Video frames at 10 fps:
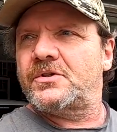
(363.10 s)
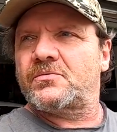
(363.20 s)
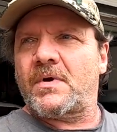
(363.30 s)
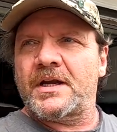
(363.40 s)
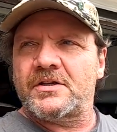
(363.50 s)

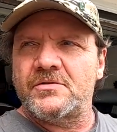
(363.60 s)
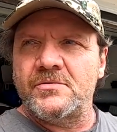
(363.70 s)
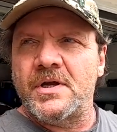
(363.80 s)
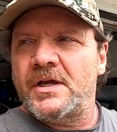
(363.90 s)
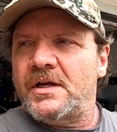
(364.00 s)
Just wanted
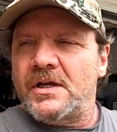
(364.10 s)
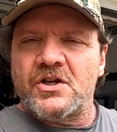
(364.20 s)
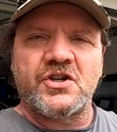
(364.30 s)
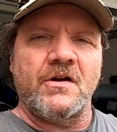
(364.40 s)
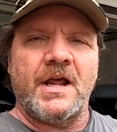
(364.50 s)
to
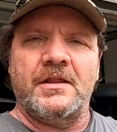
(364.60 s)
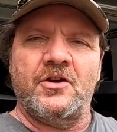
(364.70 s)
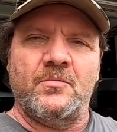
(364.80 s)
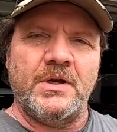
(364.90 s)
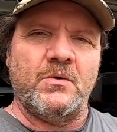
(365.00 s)
share that
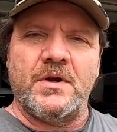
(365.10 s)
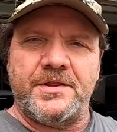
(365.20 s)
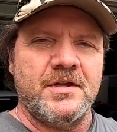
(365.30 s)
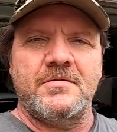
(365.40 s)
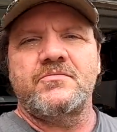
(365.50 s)
little bit
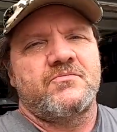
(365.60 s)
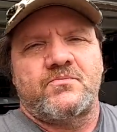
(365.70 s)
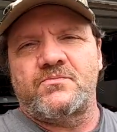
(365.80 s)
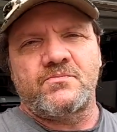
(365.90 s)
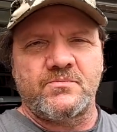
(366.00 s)
with you.
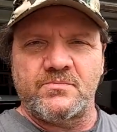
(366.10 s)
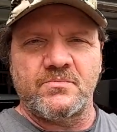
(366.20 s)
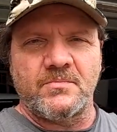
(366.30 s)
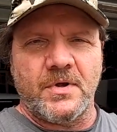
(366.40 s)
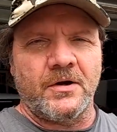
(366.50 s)

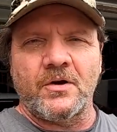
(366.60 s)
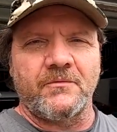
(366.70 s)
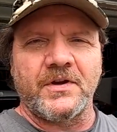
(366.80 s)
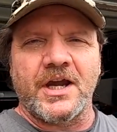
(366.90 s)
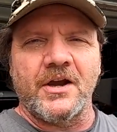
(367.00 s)
I don't
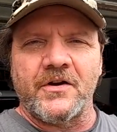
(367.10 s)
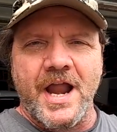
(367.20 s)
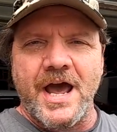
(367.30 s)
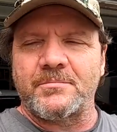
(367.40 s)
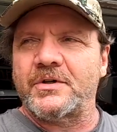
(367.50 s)
know if you care
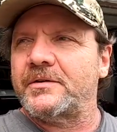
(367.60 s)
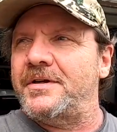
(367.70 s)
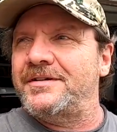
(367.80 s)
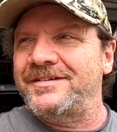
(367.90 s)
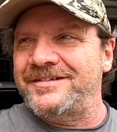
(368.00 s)
or not, but
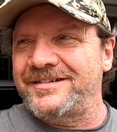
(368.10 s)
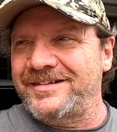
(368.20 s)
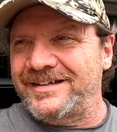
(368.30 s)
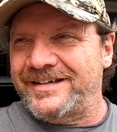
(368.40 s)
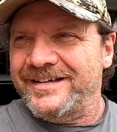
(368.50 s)

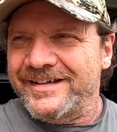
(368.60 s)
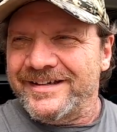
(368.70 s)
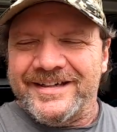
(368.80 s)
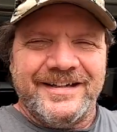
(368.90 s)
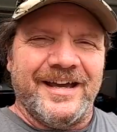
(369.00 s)

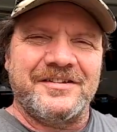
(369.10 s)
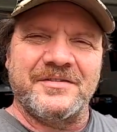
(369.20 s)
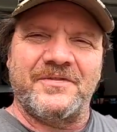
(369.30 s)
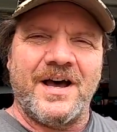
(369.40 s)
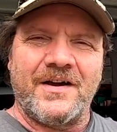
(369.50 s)

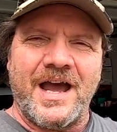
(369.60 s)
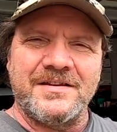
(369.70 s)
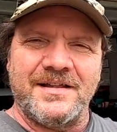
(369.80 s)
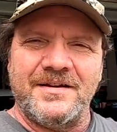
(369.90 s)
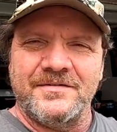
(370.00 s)
that's it for now,
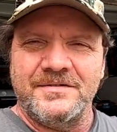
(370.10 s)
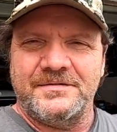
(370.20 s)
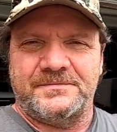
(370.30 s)
guys. Later.